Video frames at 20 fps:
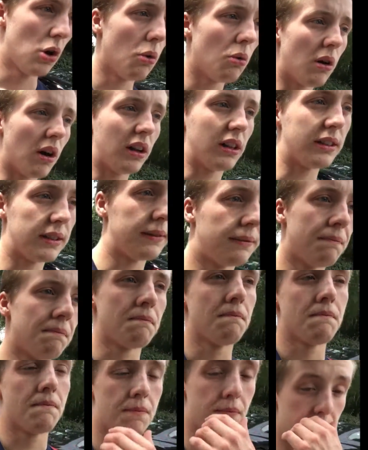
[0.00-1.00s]
Well,
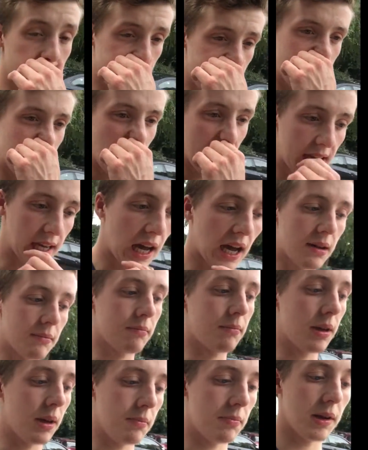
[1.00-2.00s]
they
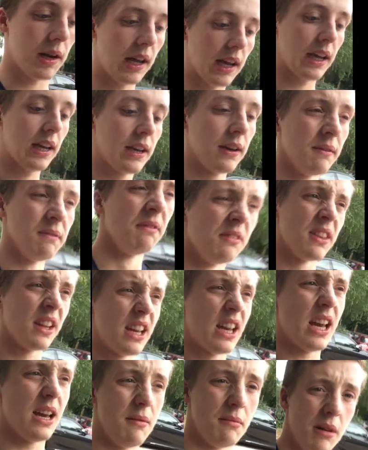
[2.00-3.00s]
can be, but like
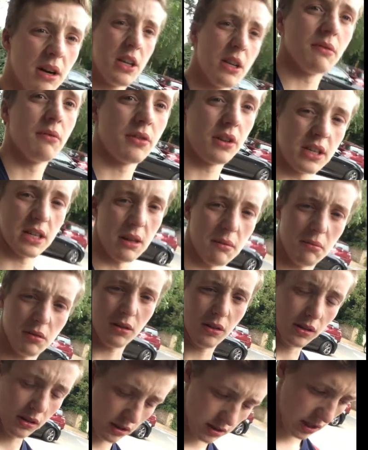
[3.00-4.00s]
at my gym, for
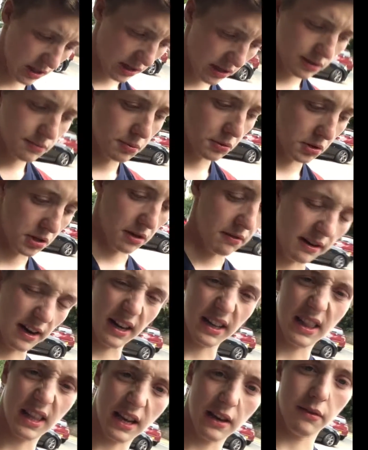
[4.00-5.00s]
example, at Sports
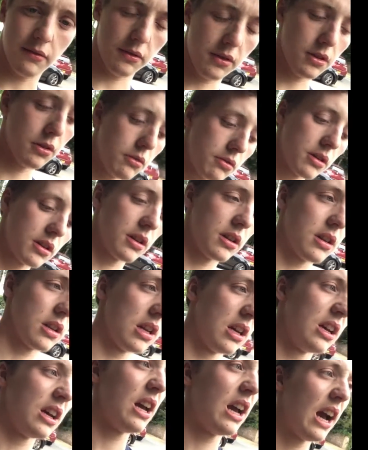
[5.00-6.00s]
Direct, they have, you
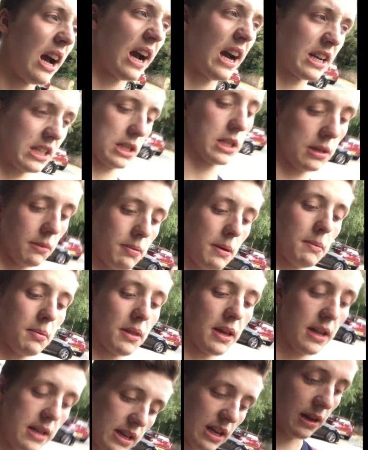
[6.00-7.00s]
can ask the
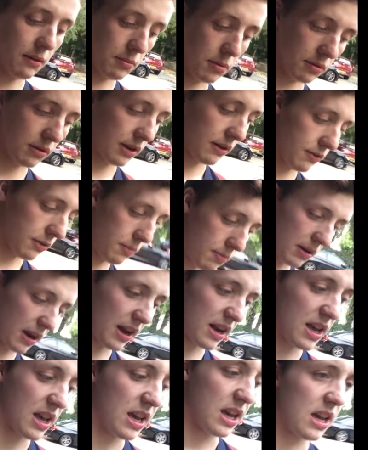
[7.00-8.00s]
people there to help you and give you a
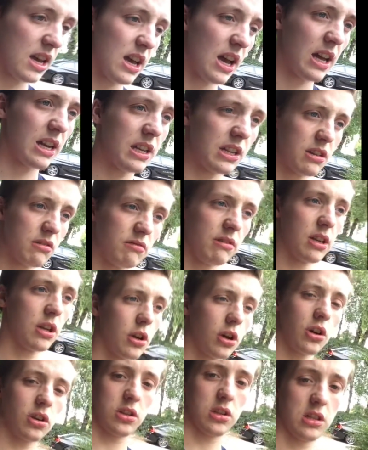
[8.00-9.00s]
plan, and it doesn't really
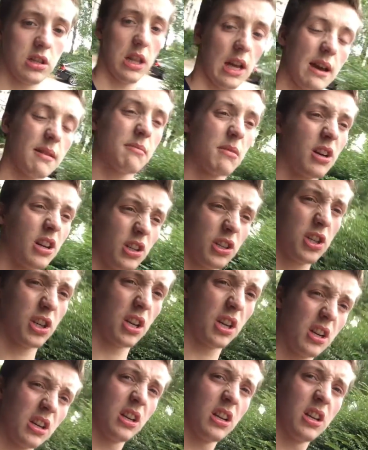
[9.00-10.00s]
cost that
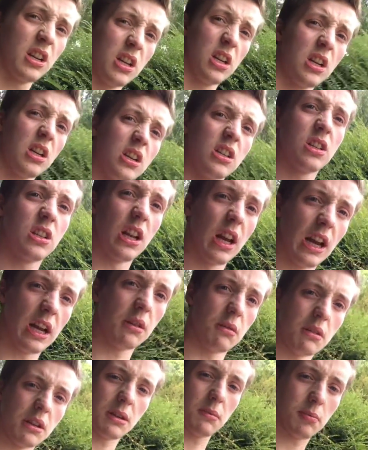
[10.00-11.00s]
much. So like,
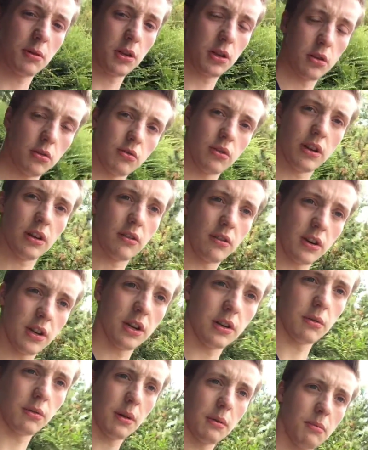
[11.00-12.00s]
I don't need a personal trainer; I
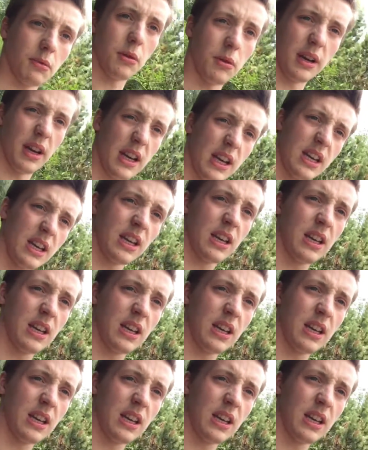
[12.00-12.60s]
already know what I'm doing.